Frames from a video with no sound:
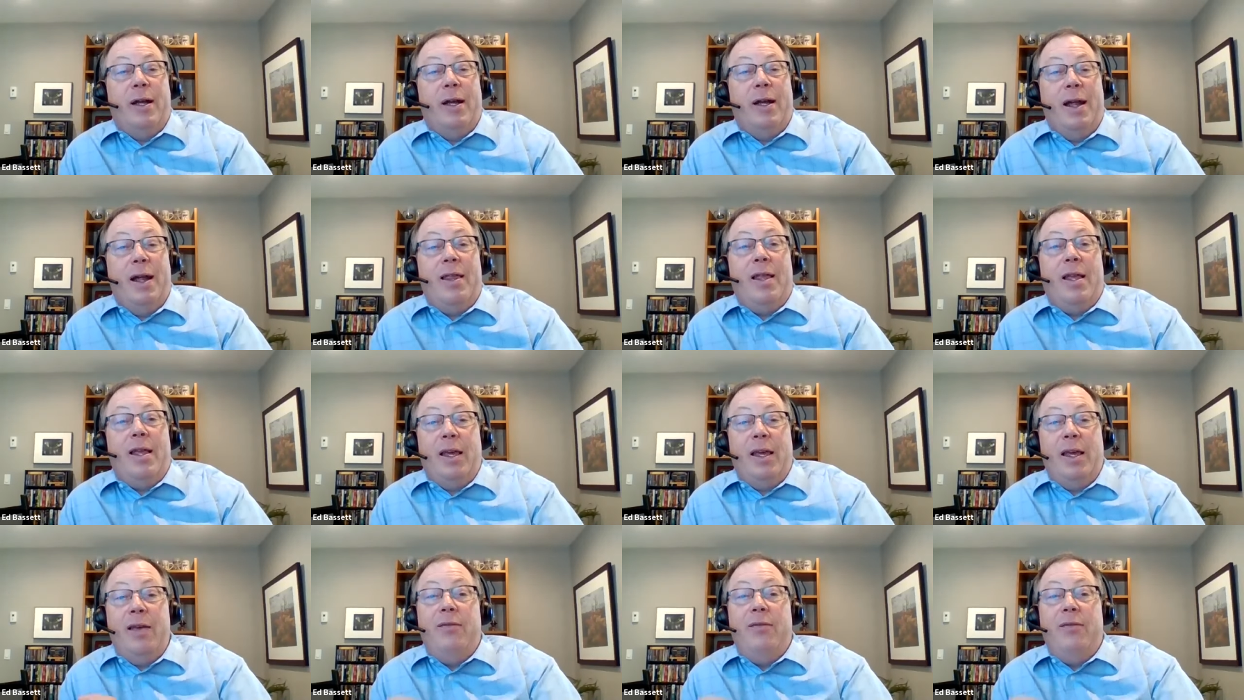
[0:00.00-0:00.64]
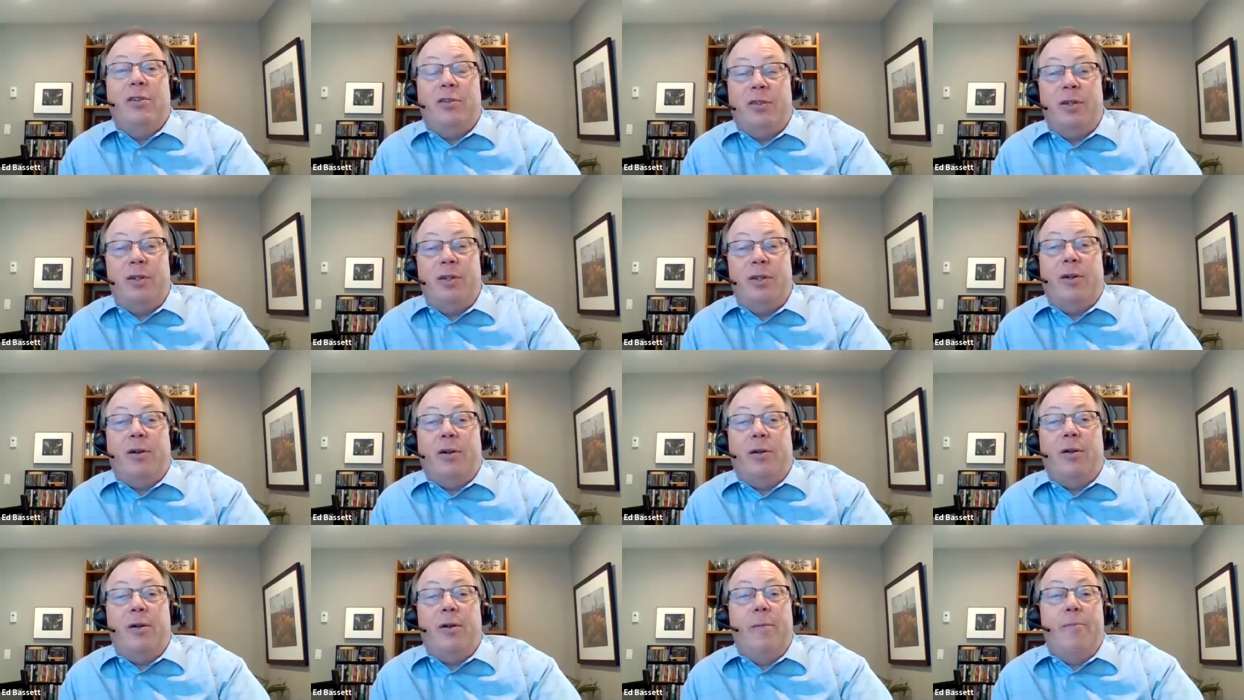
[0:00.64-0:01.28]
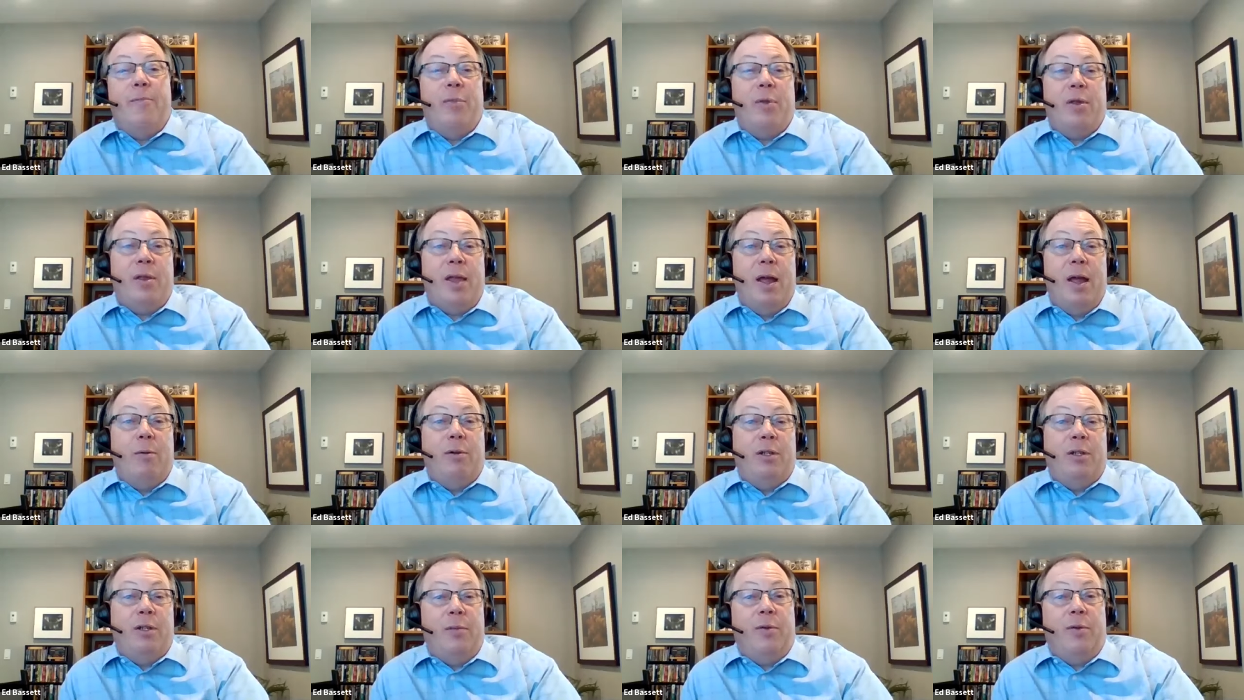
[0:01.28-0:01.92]
and even still, they
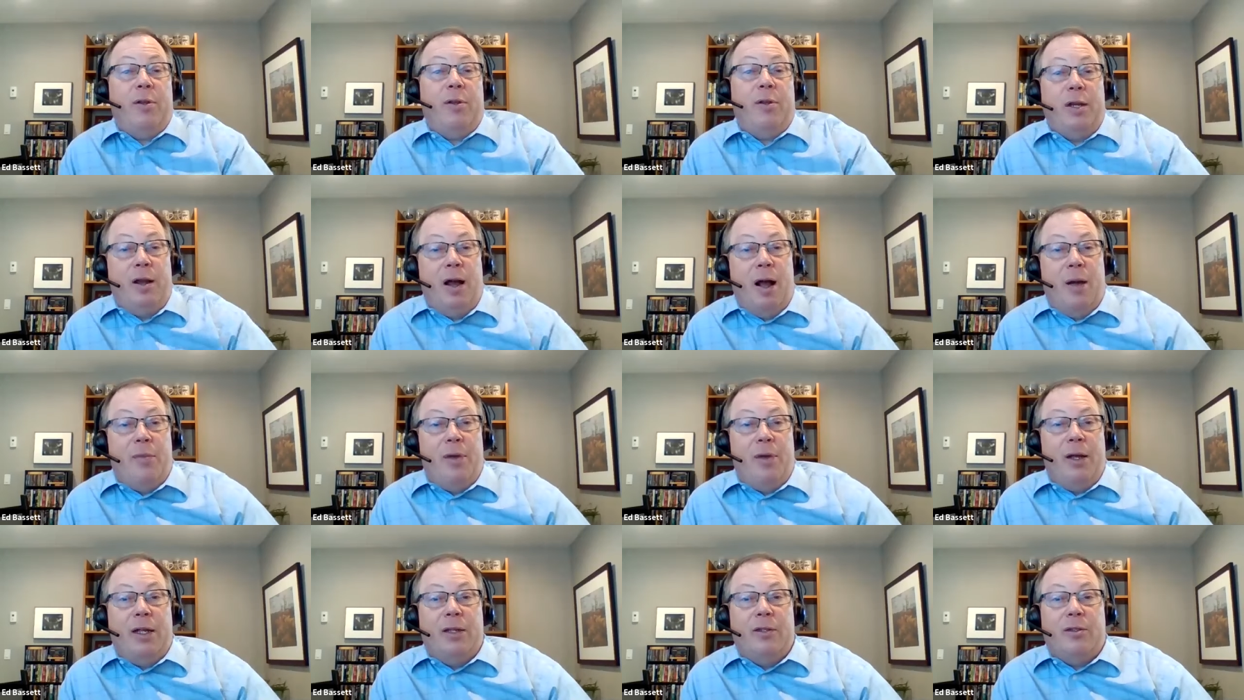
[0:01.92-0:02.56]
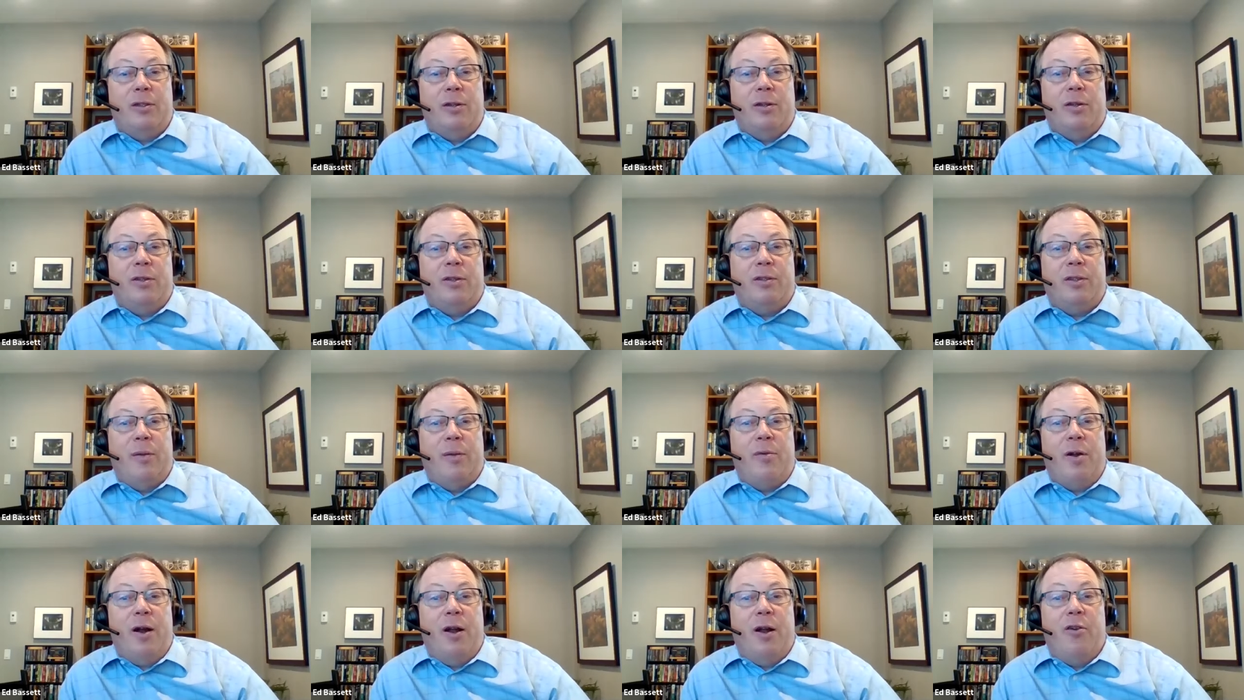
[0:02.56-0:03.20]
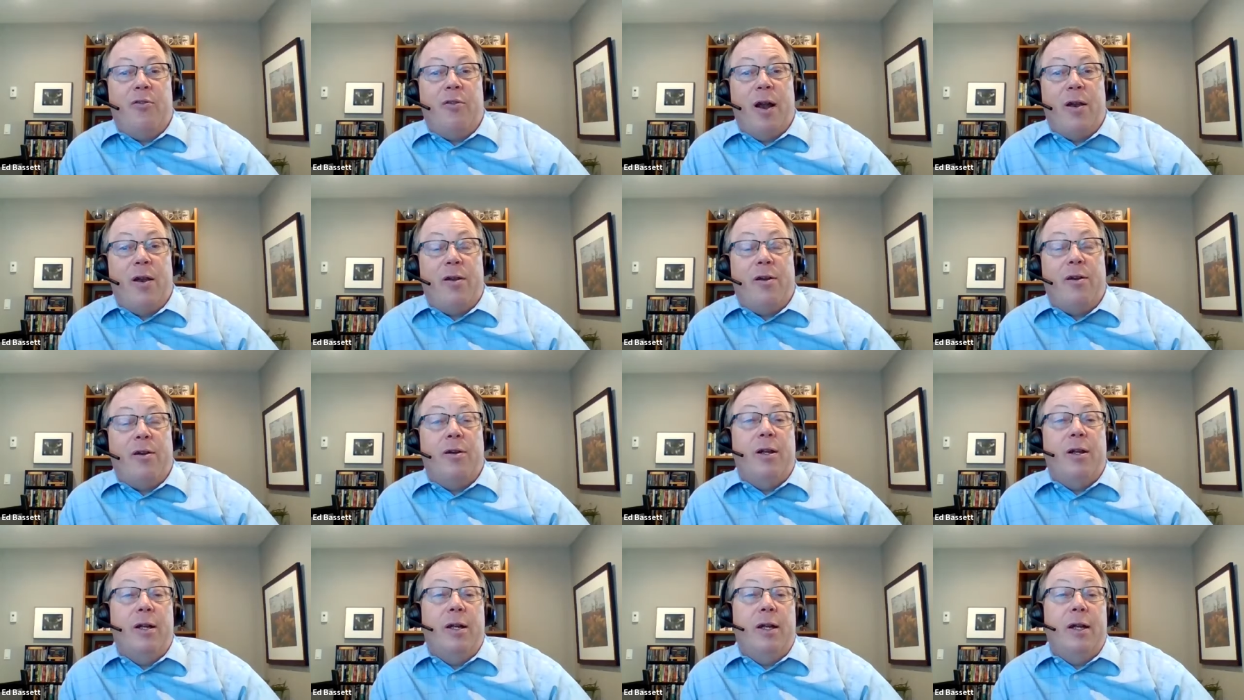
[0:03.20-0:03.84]
would typically not be considered a
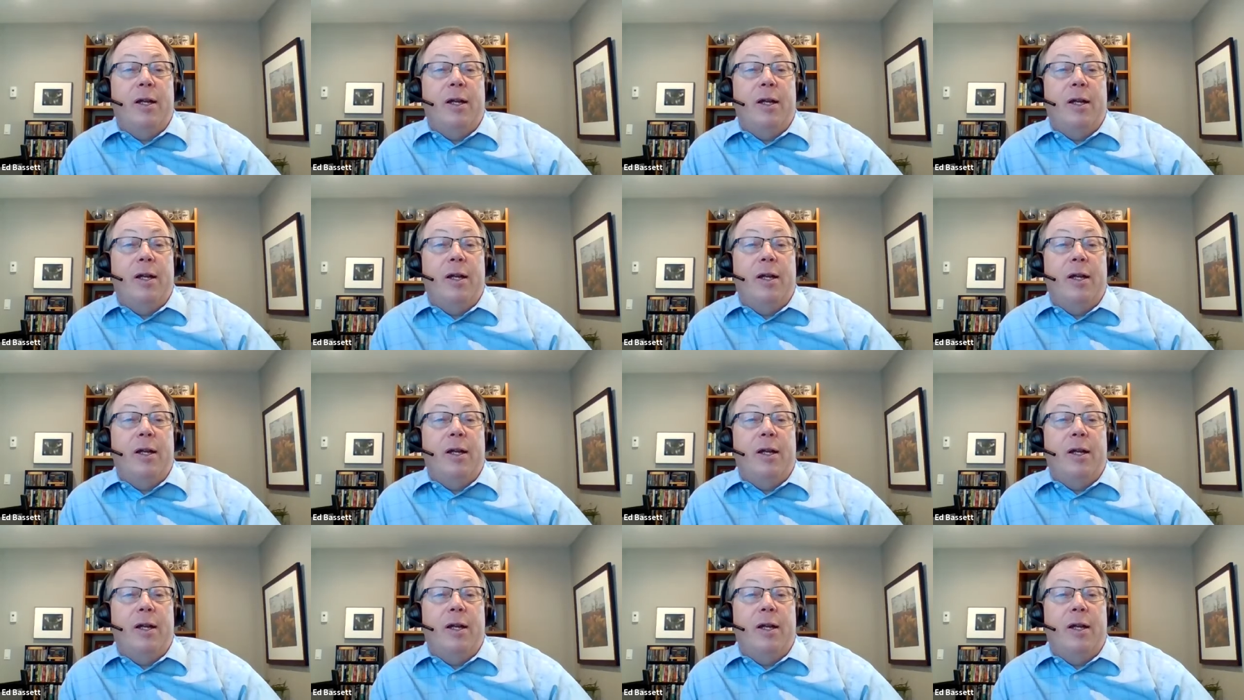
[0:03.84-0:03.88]
subcontractor